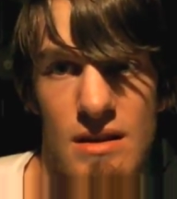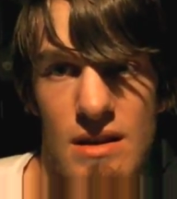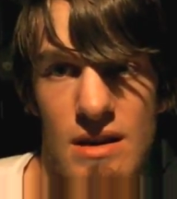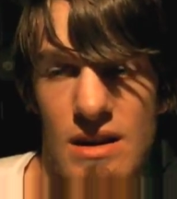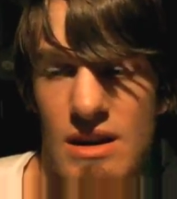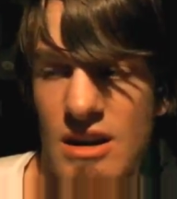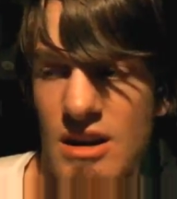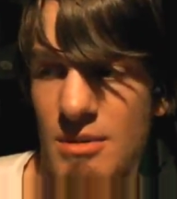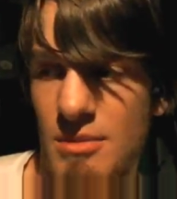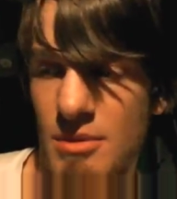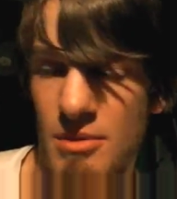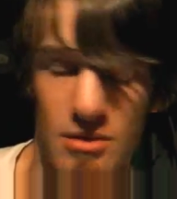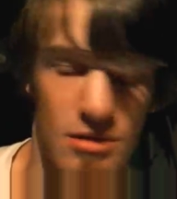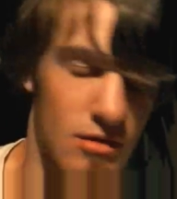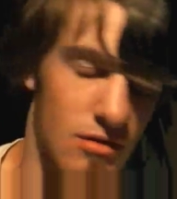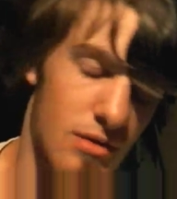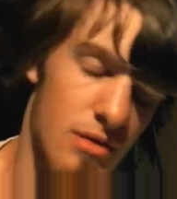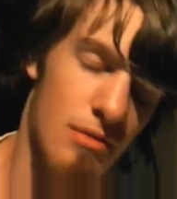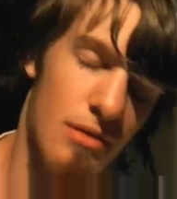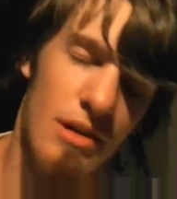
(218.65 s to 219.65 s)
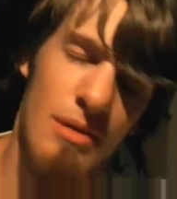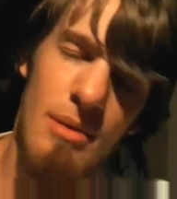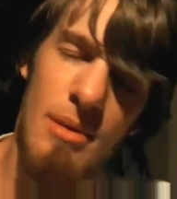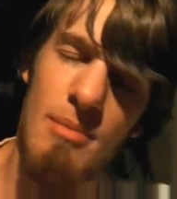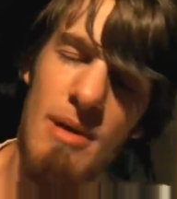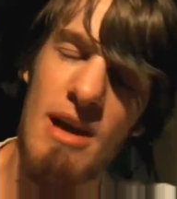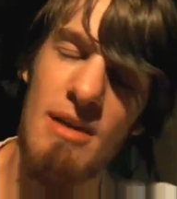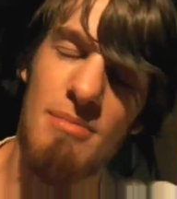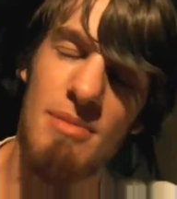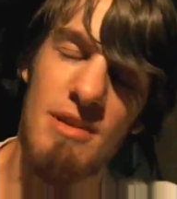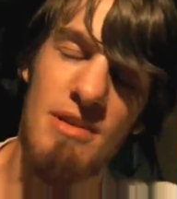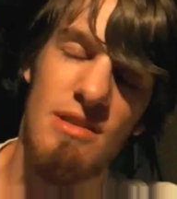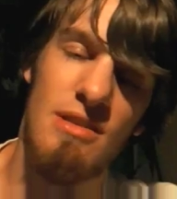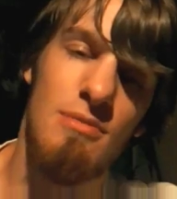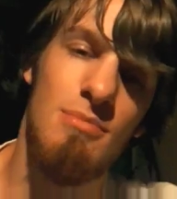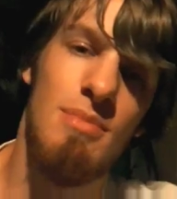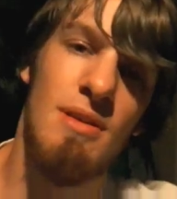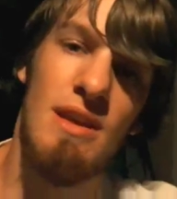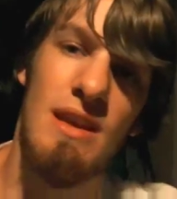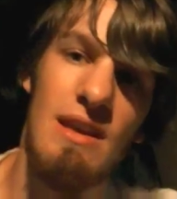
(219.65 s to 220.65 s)
Um, oh, I won't have my Mac because
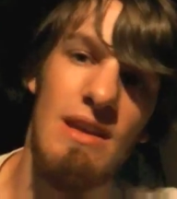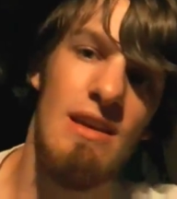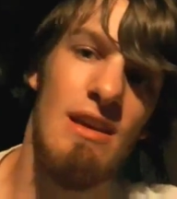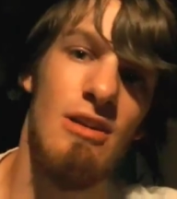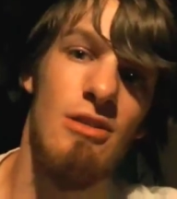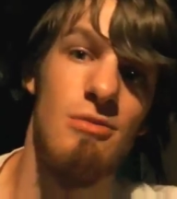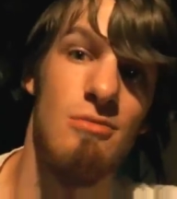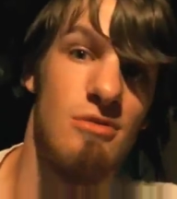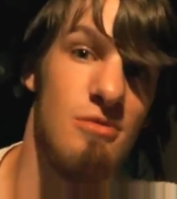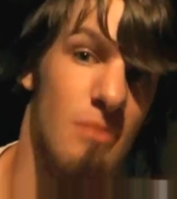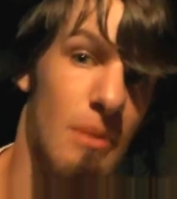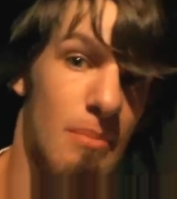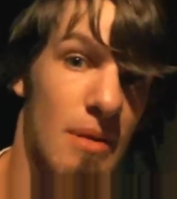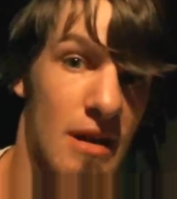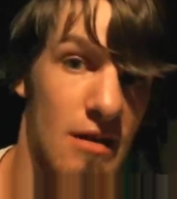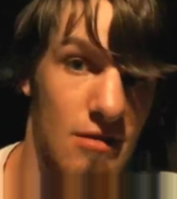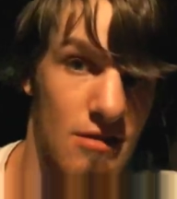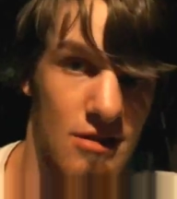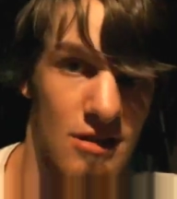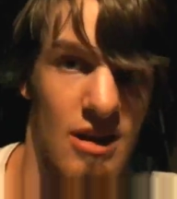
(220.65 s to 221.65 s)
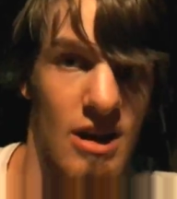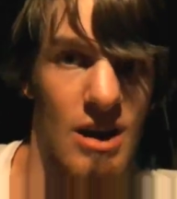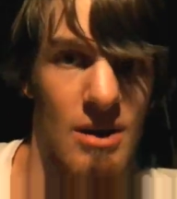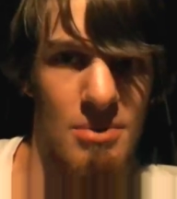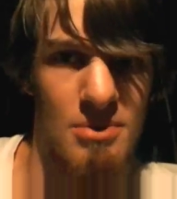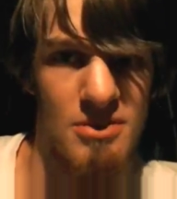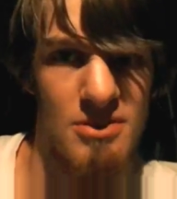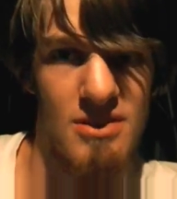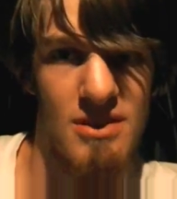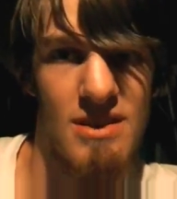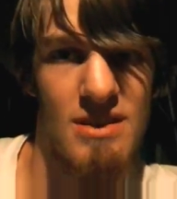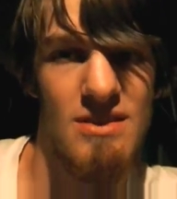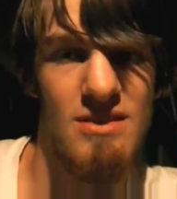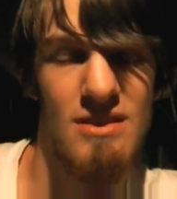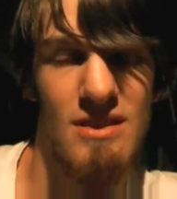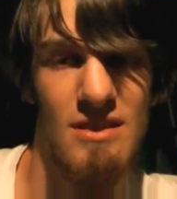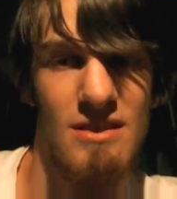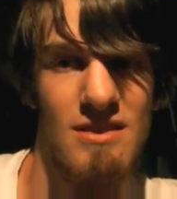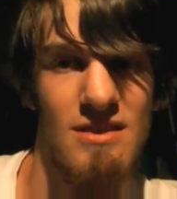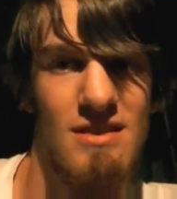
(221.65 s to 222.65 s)
I'll be home with my parents, obviously,
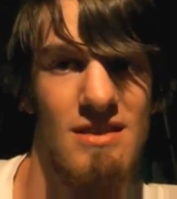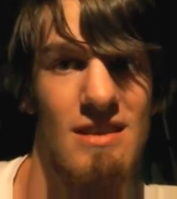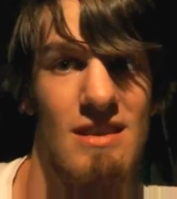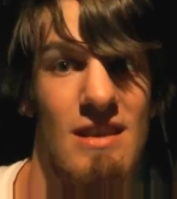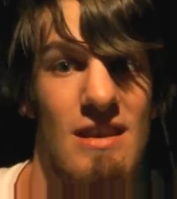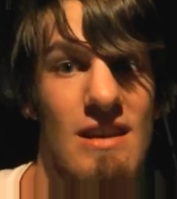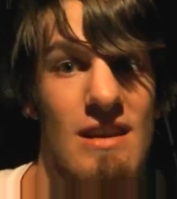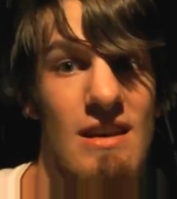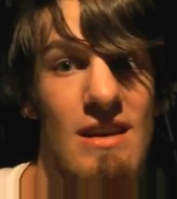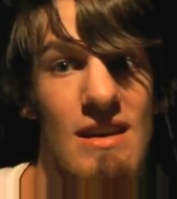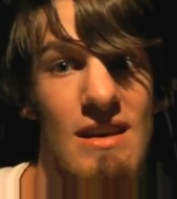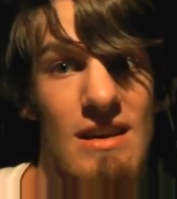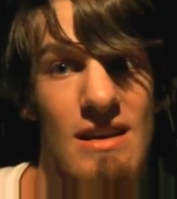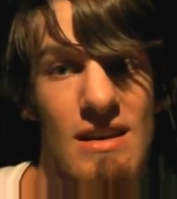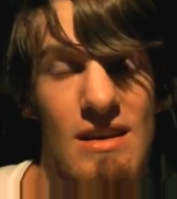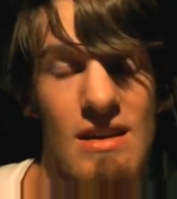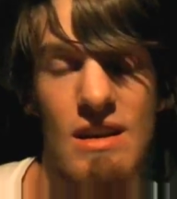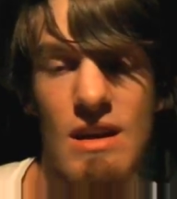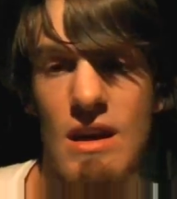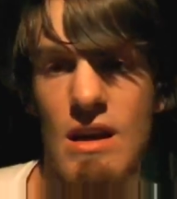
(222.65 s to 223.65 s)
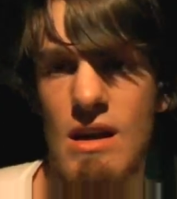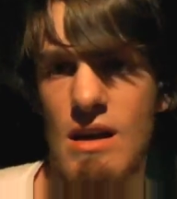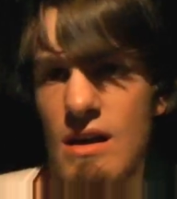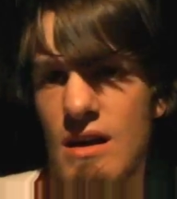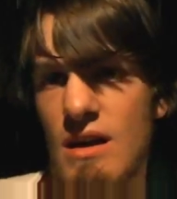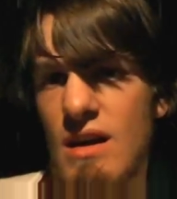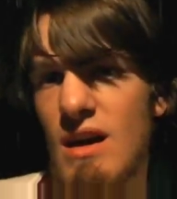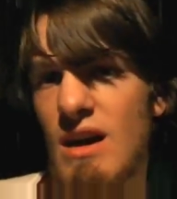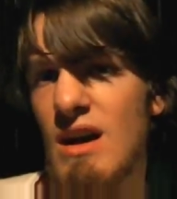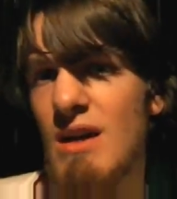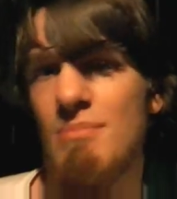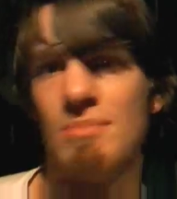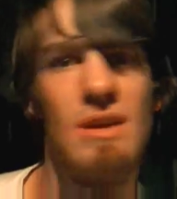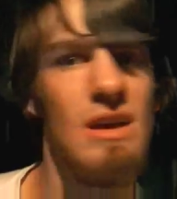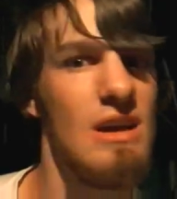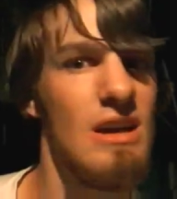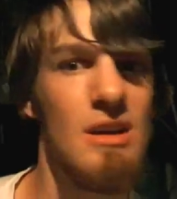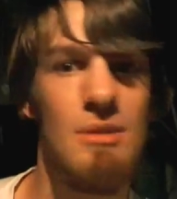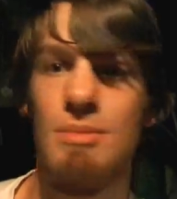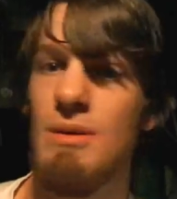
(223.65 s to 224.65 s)
since I'm
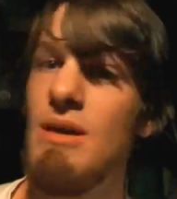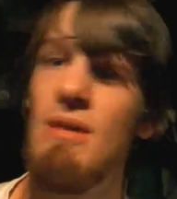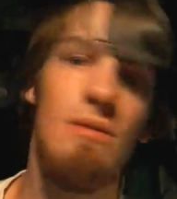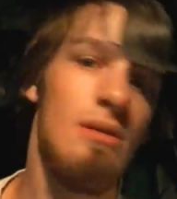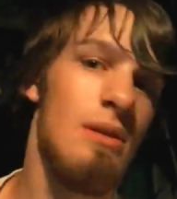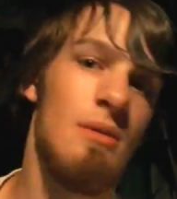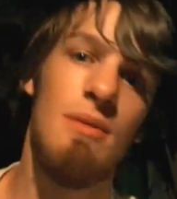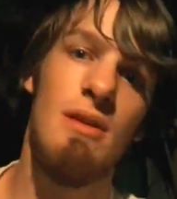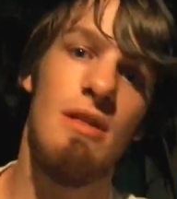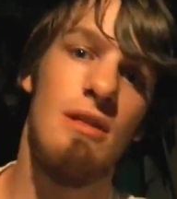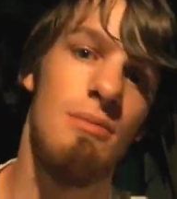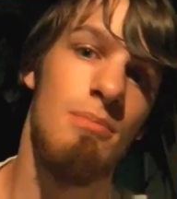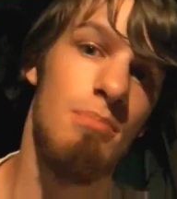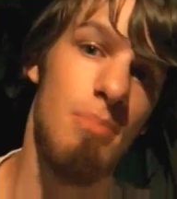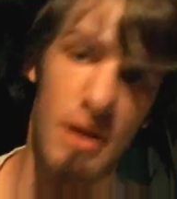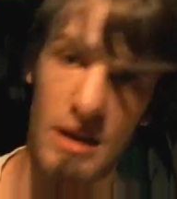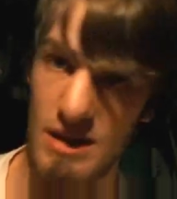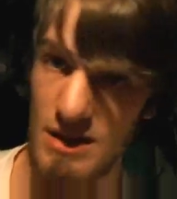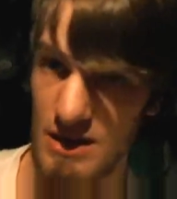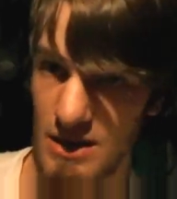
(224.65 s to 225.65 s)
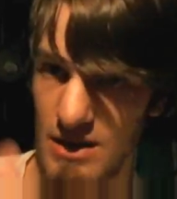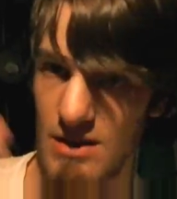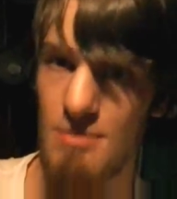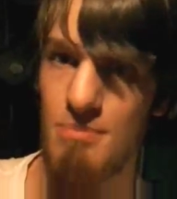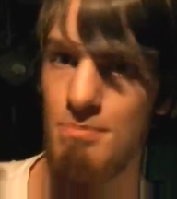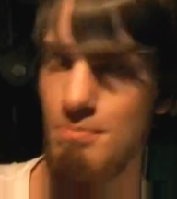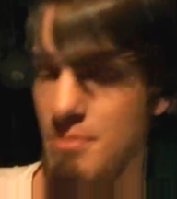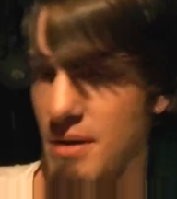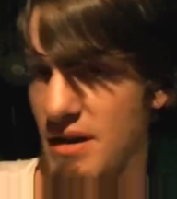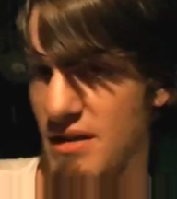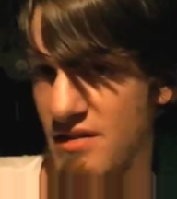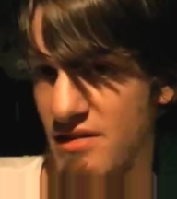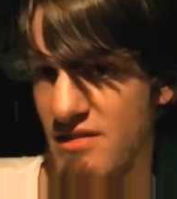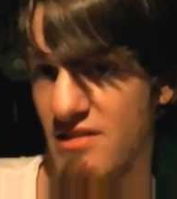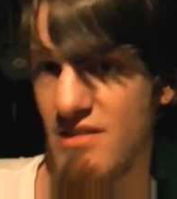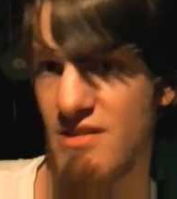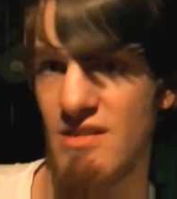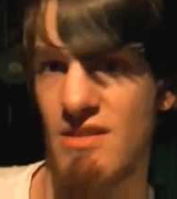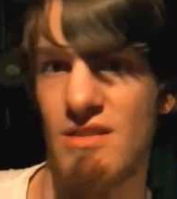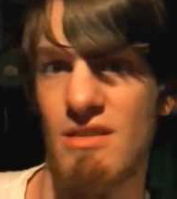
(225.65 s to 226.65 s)
not going to be able to either bike,
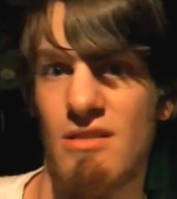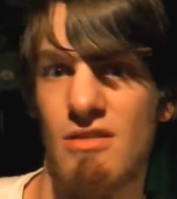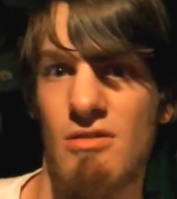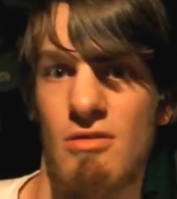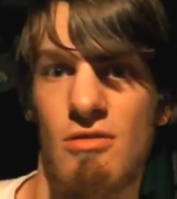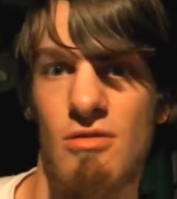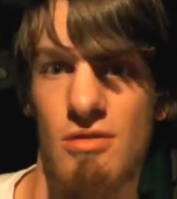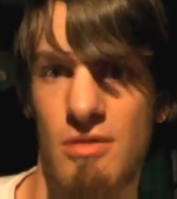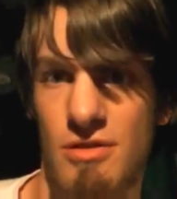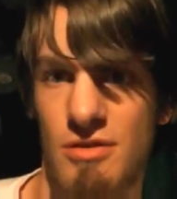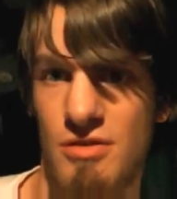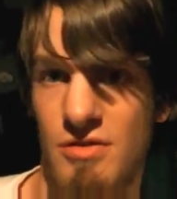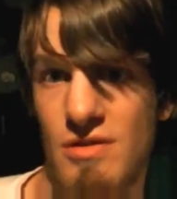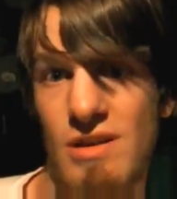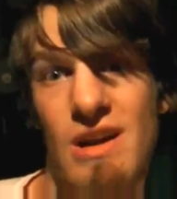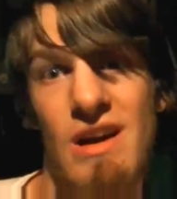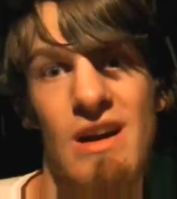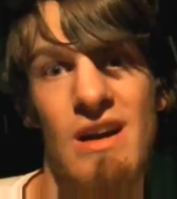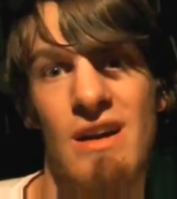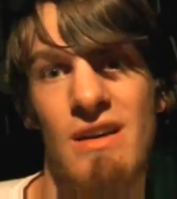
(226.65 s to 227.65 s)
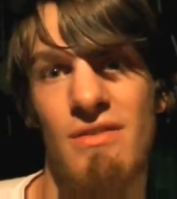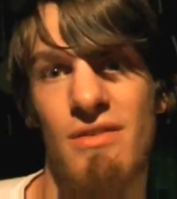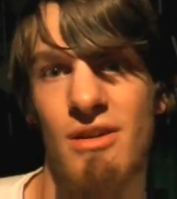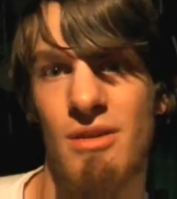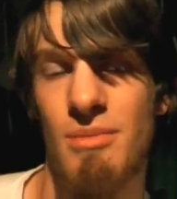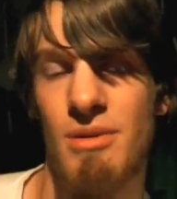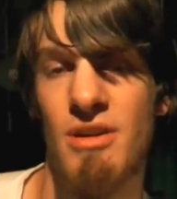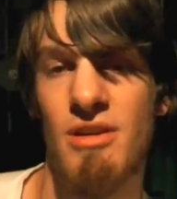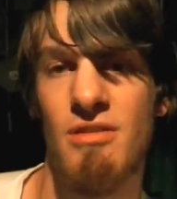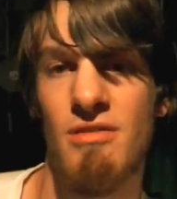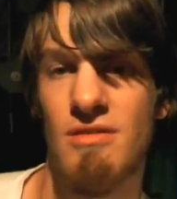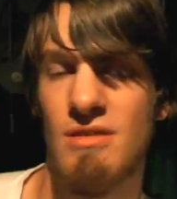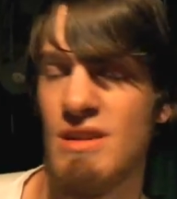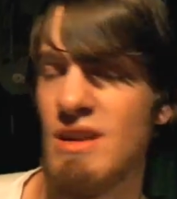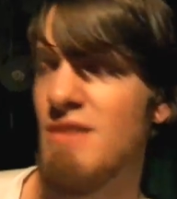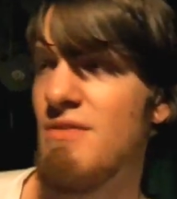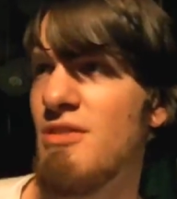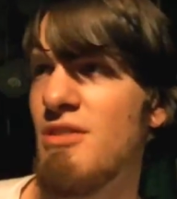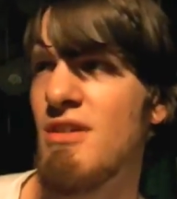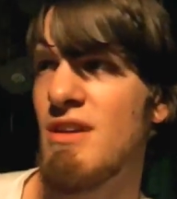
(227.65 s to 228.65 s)
bus, or drive on my own,
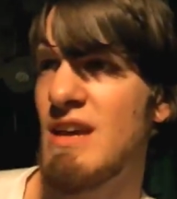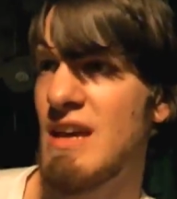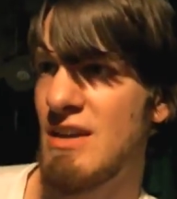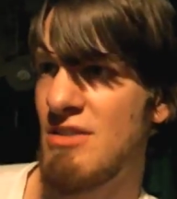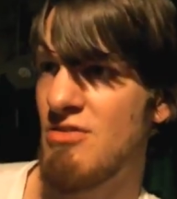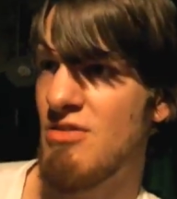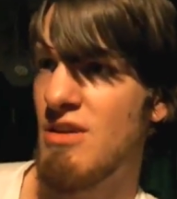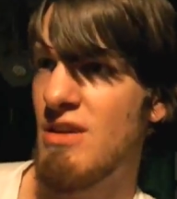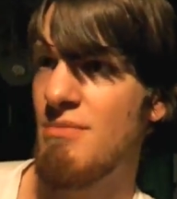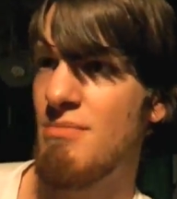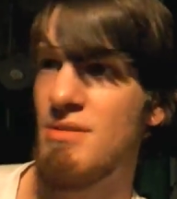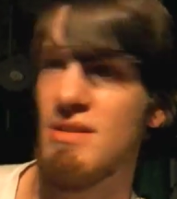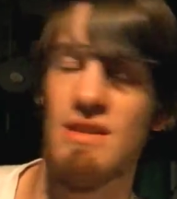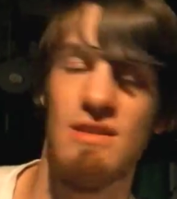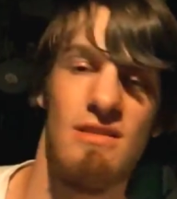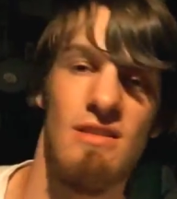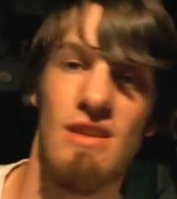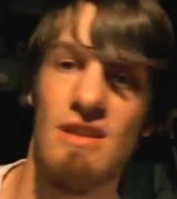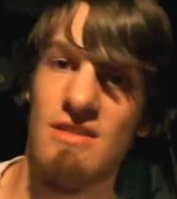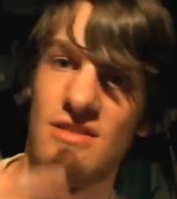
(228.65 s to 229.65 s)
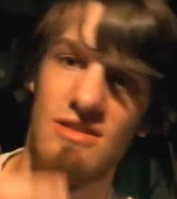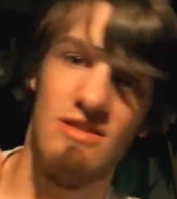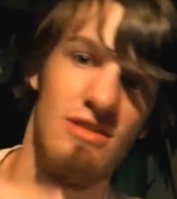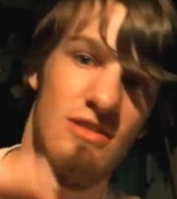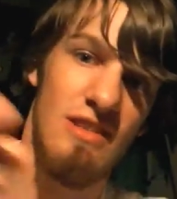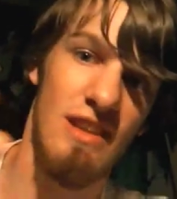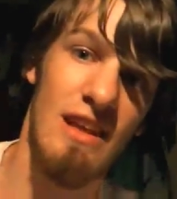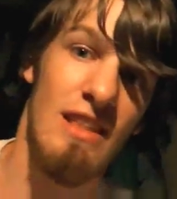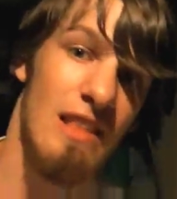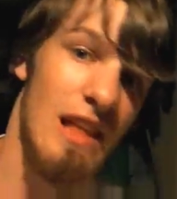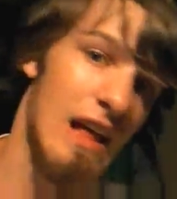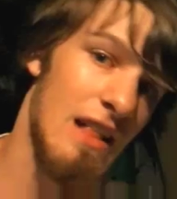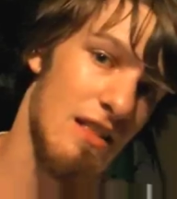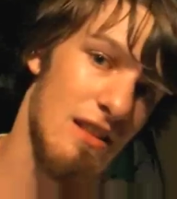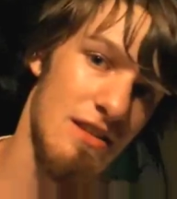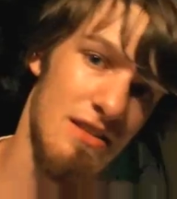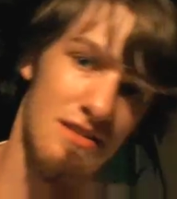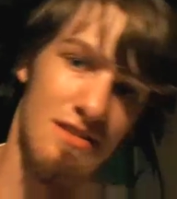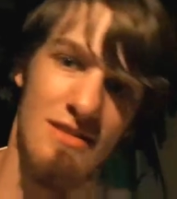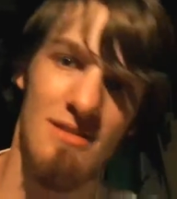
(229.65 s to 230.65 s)
even though I can't drive, but it's just in that
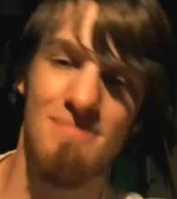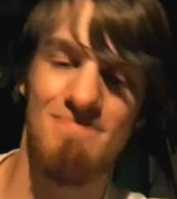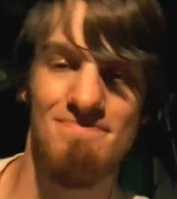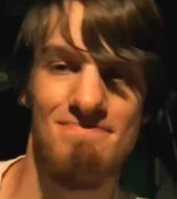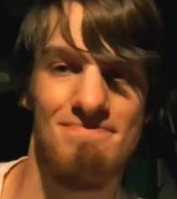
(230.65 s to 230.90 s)
list.